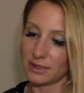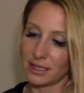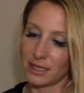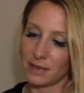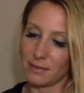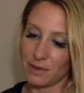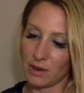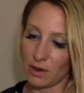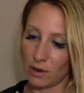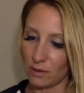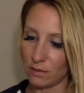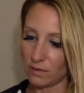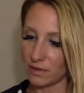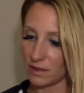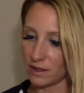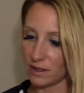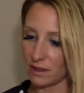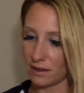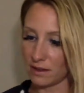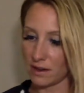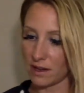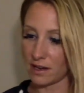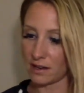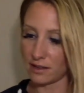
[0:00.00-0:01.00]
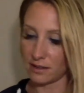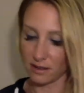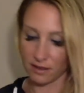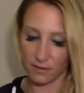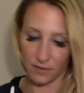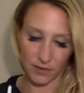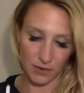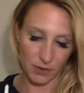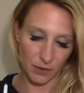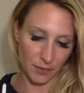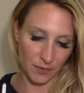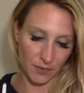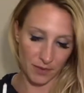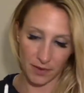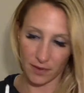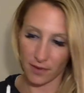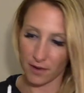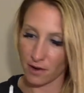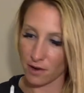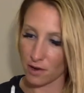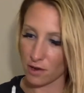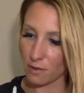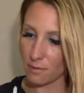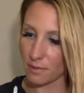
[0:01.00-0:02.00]
I mean, hopefully they're not a dolphin, hopefully
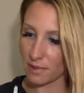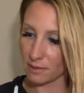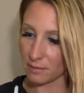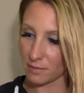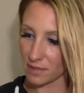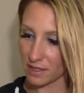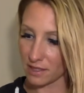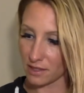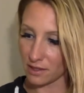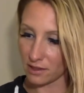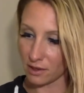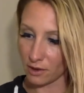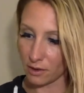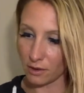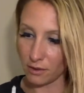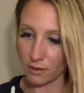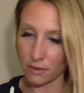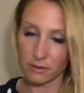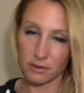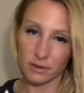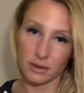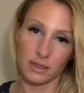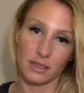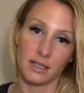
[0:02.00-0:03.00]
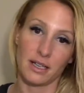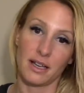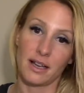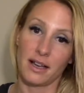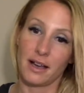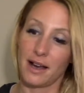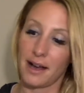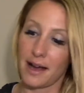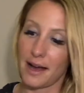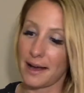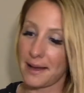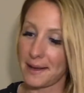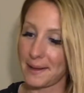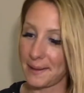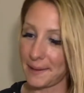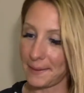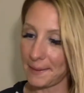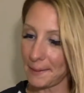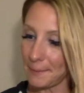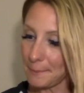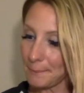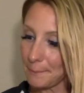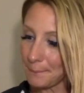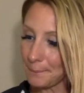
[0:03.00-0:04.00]
they're human, but you know.
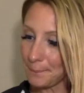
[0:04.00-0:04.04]
Um,